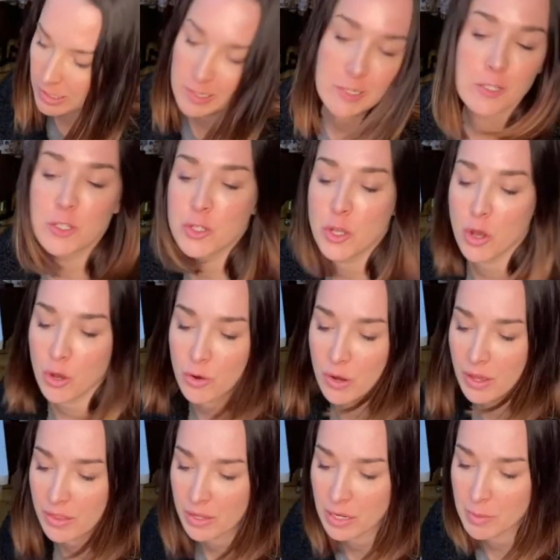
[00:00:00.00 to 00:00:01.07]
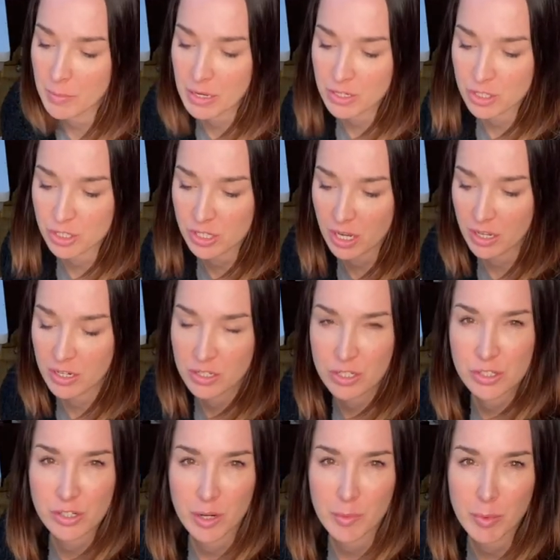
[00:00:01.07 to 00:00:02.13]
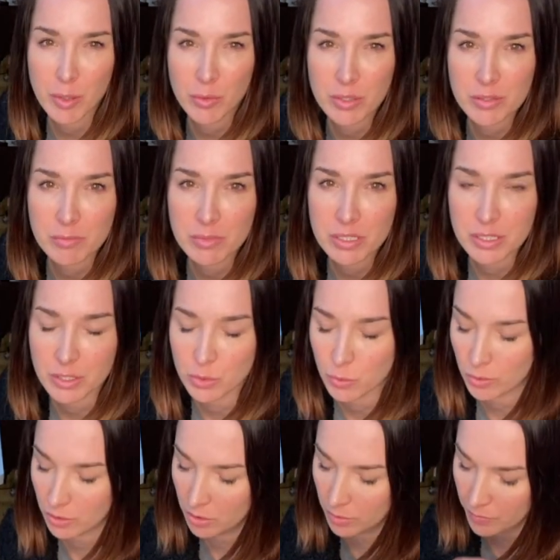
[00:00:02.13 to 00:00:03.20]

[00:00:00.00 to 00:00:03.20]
So I think I might just kind of scrub it with some steel wool